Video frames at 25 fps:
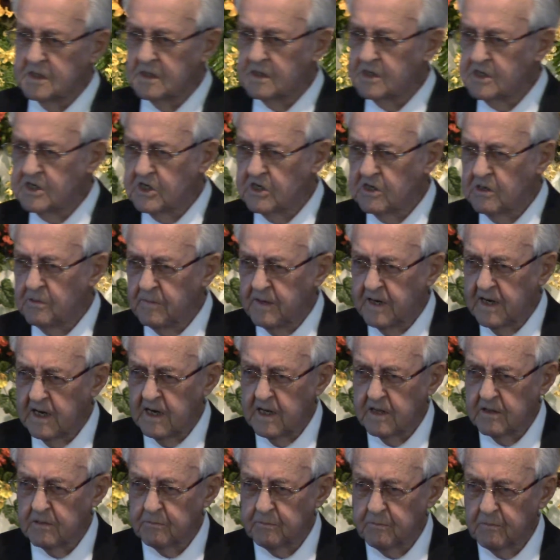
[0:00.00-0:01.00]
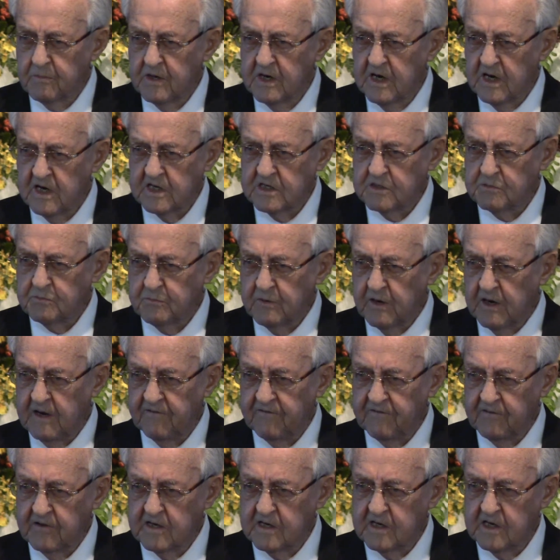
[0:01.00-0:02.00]
Jeremiah, the God's
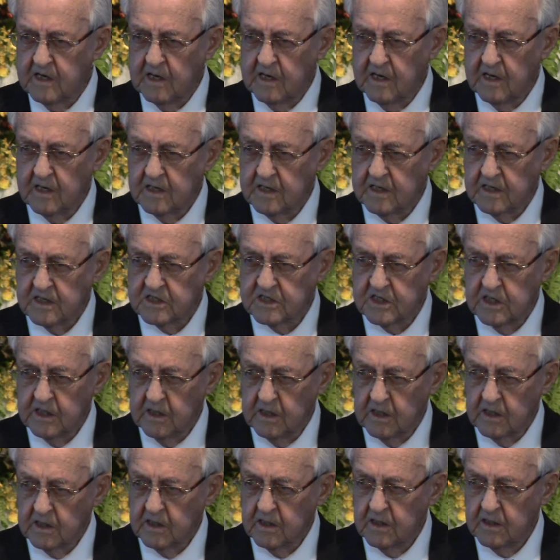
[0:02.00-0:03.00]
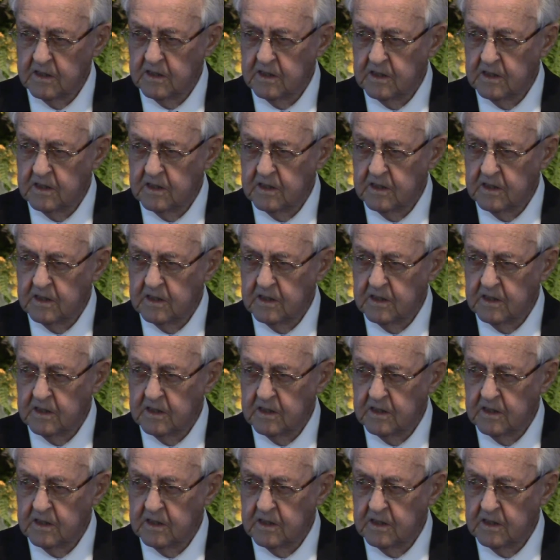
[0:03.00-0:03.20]
prophet, telling us here?